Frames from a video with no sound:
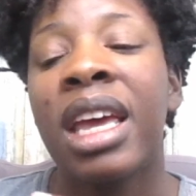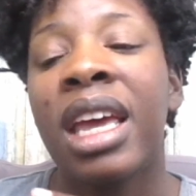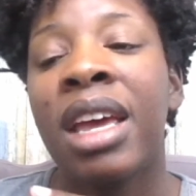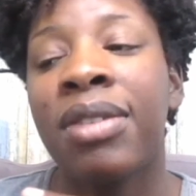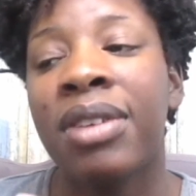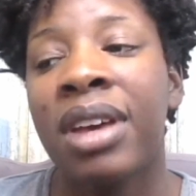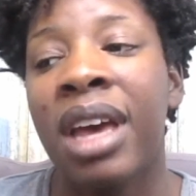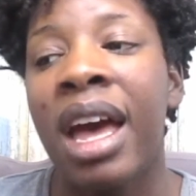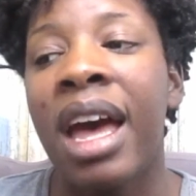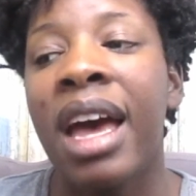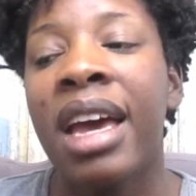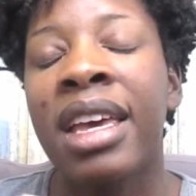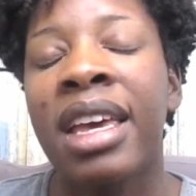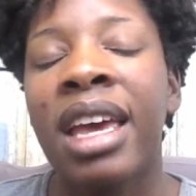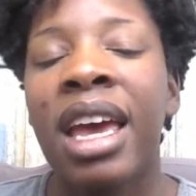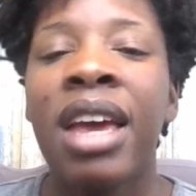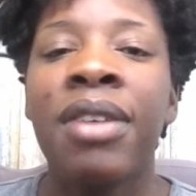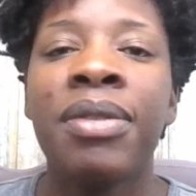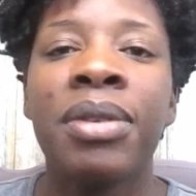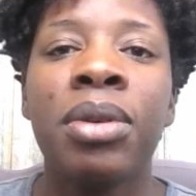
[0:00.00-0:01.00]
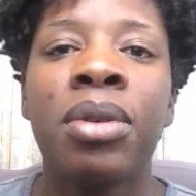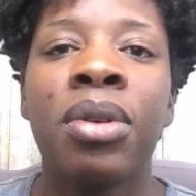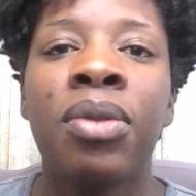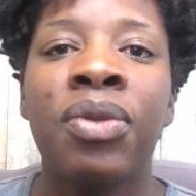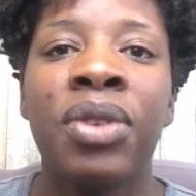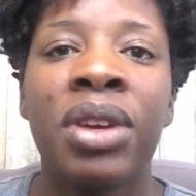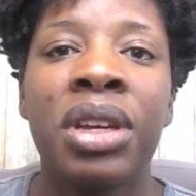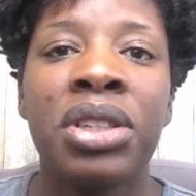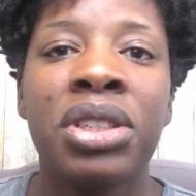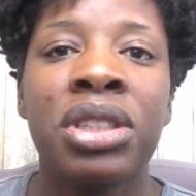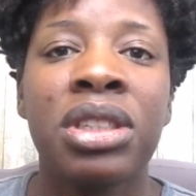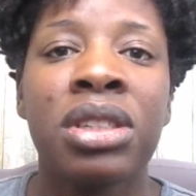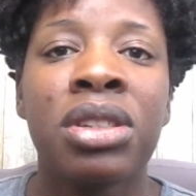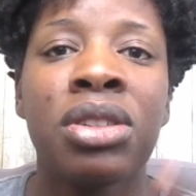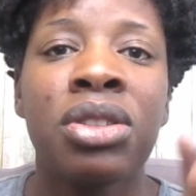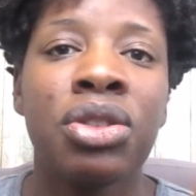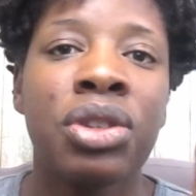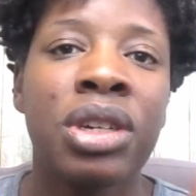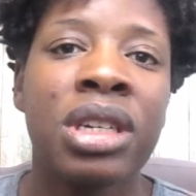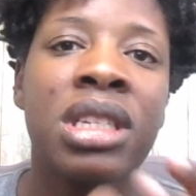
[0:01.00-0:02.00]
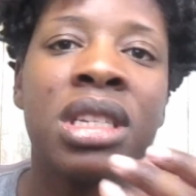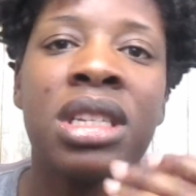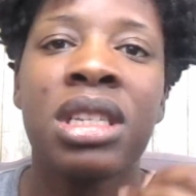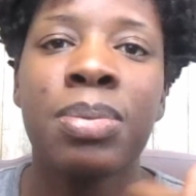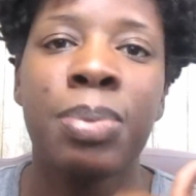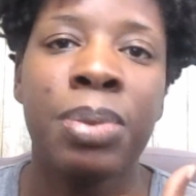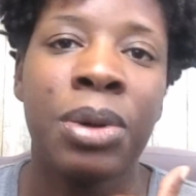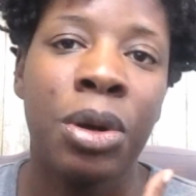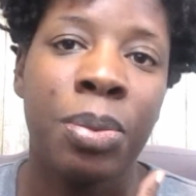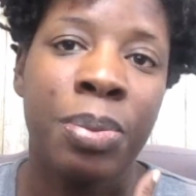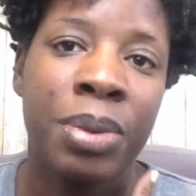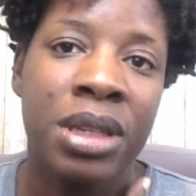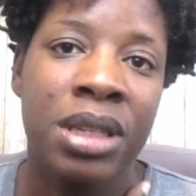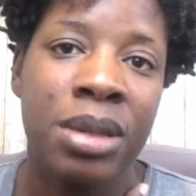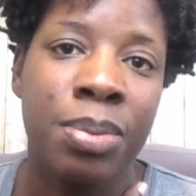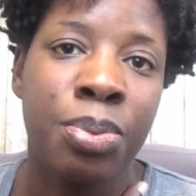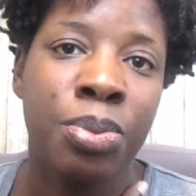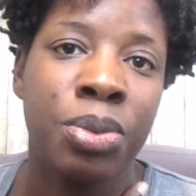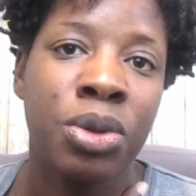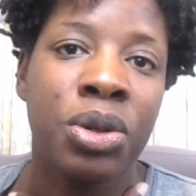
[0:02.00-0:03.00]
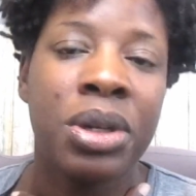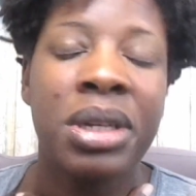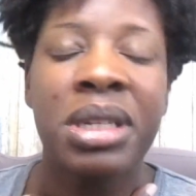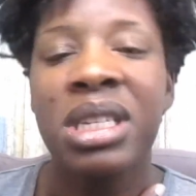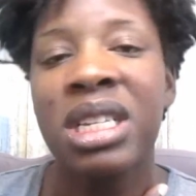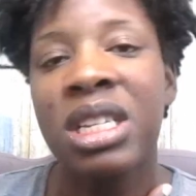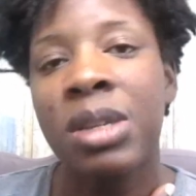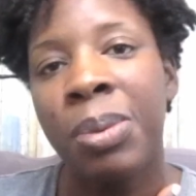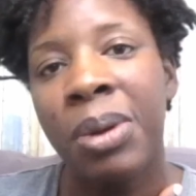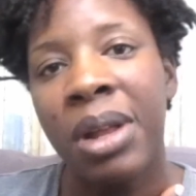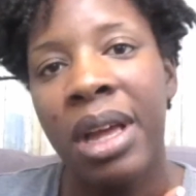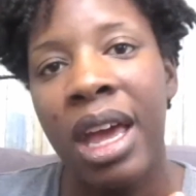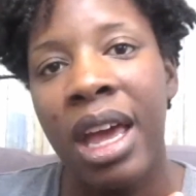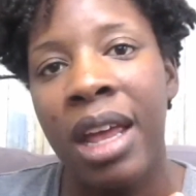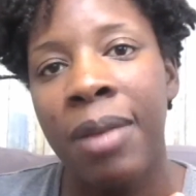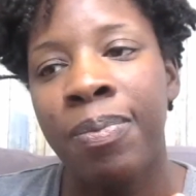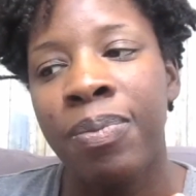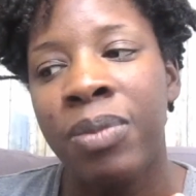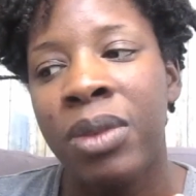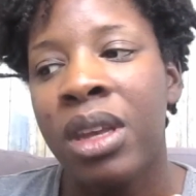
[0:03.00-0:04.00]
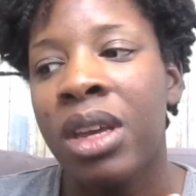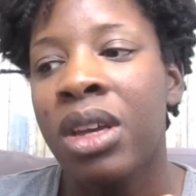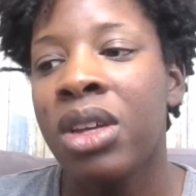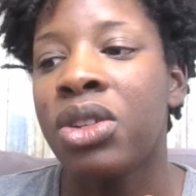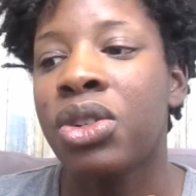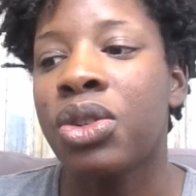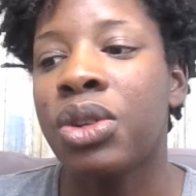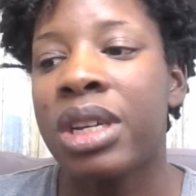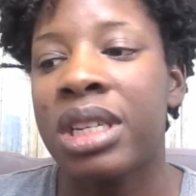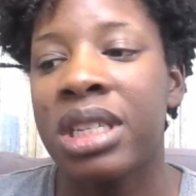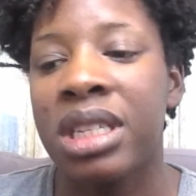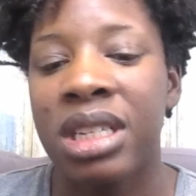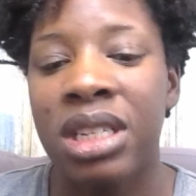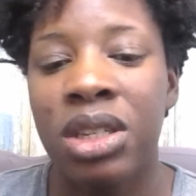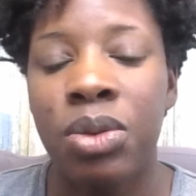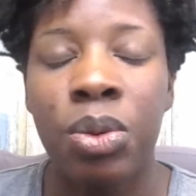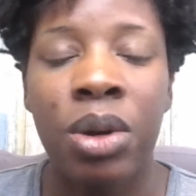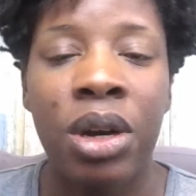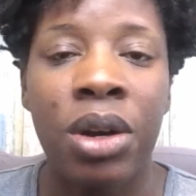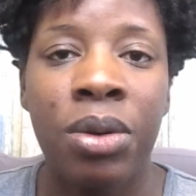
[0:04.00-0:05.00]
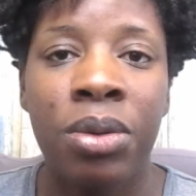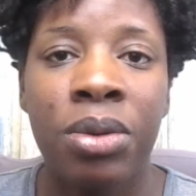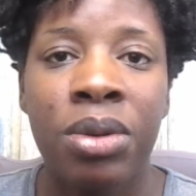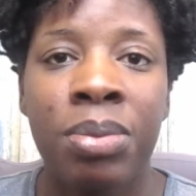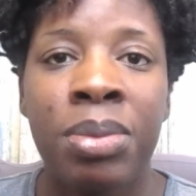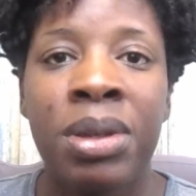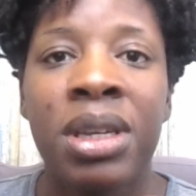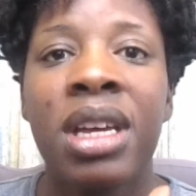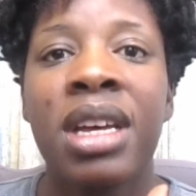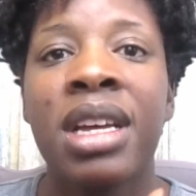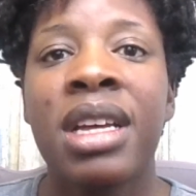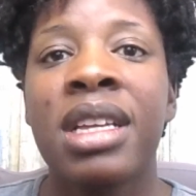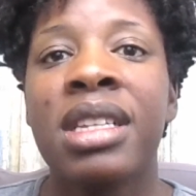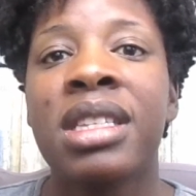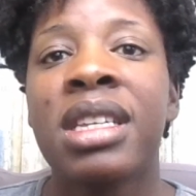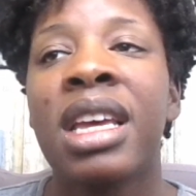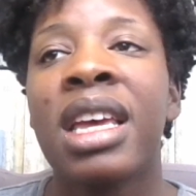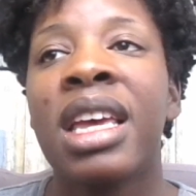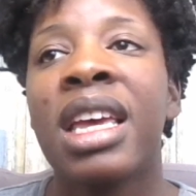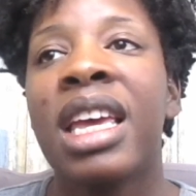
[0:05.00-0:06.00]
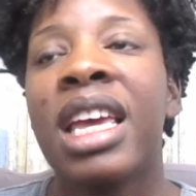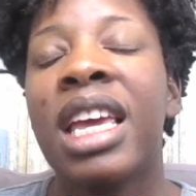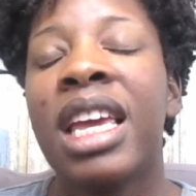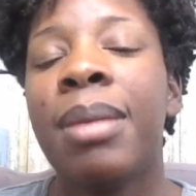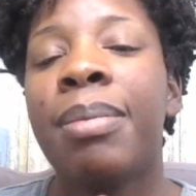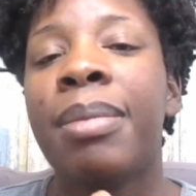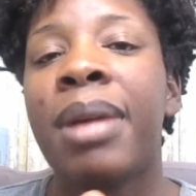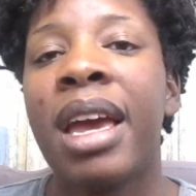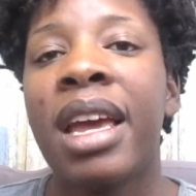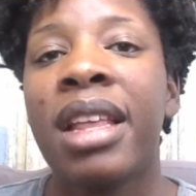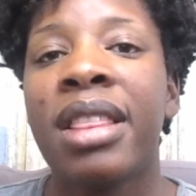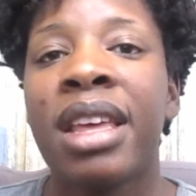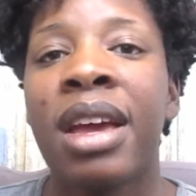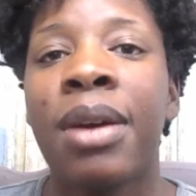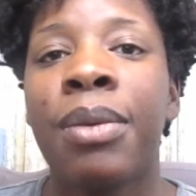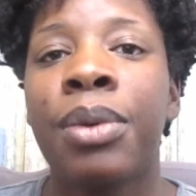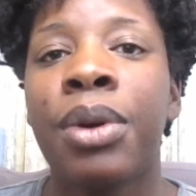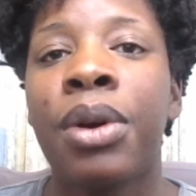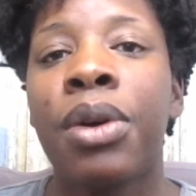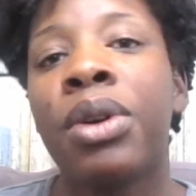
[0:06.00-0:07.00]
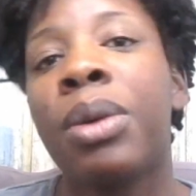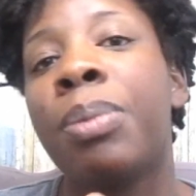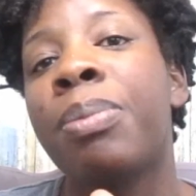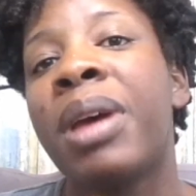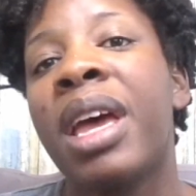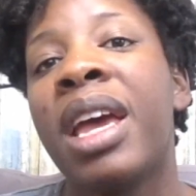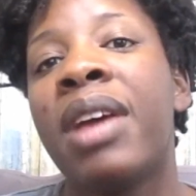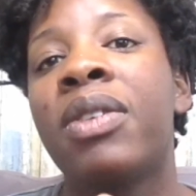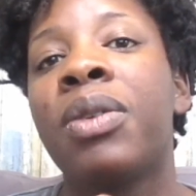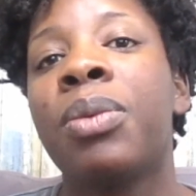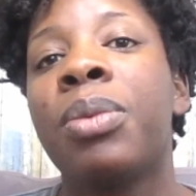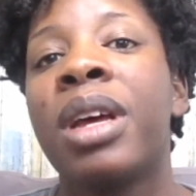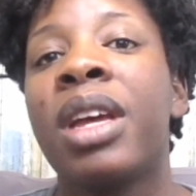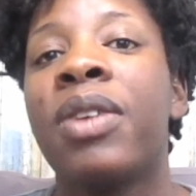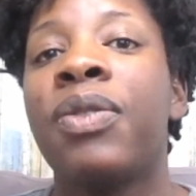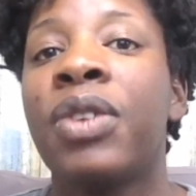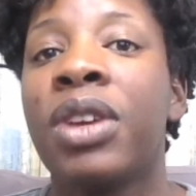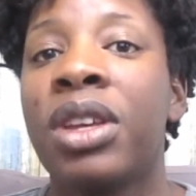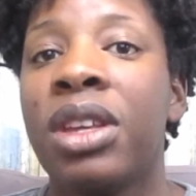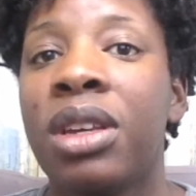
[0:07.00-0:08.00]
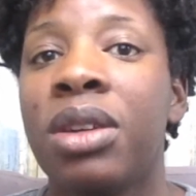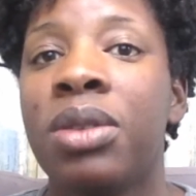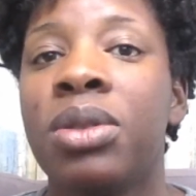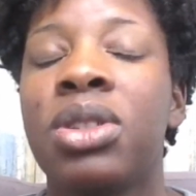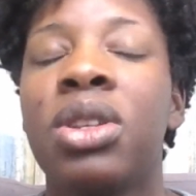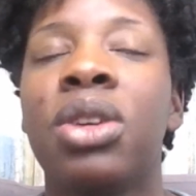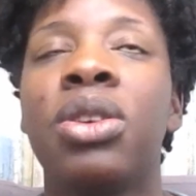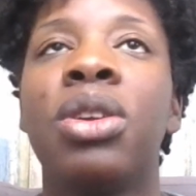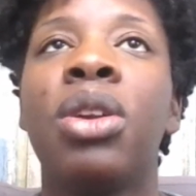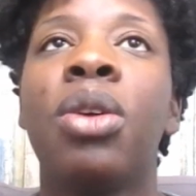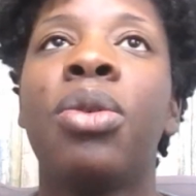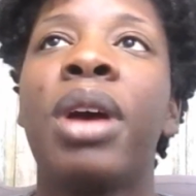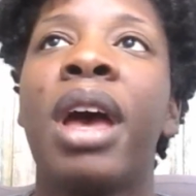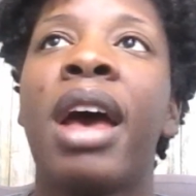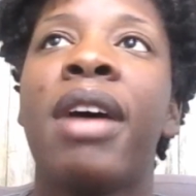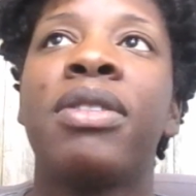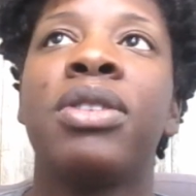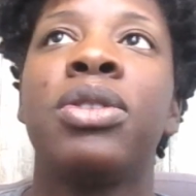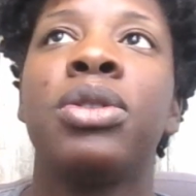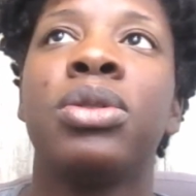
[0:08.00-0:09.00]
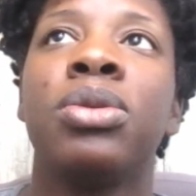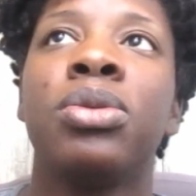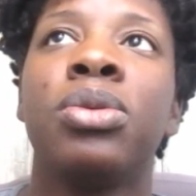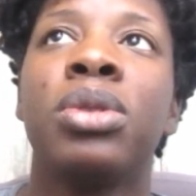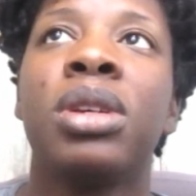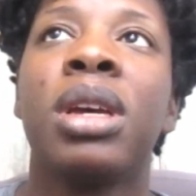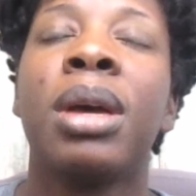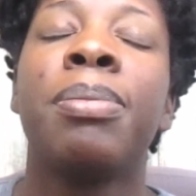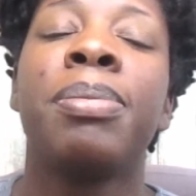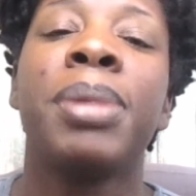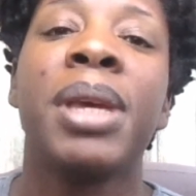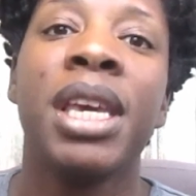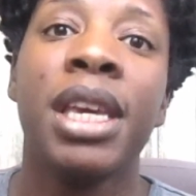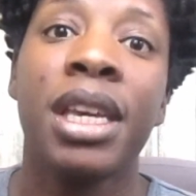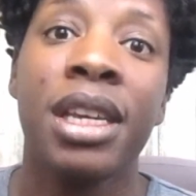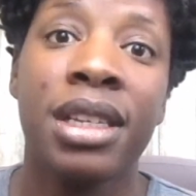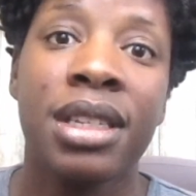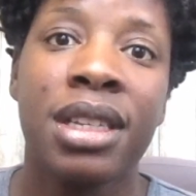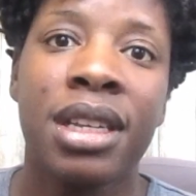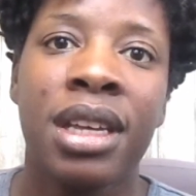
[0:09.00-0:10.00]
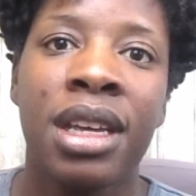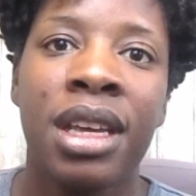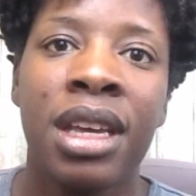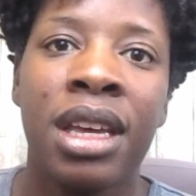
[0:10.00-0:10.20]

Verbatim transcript: If God gave you a vision, trust His purpose, trust His plan, trust His road, because He made that road and paved the way for you. So you don't have to compete